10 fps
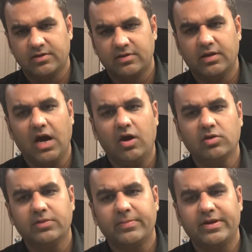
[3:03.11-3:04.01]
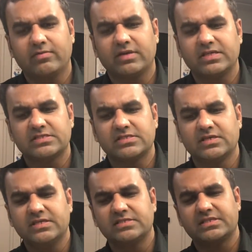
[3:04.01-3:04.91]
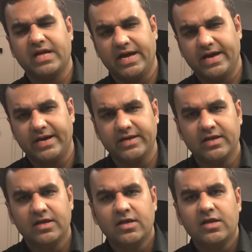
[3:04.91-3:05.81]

now the matter of the concern is that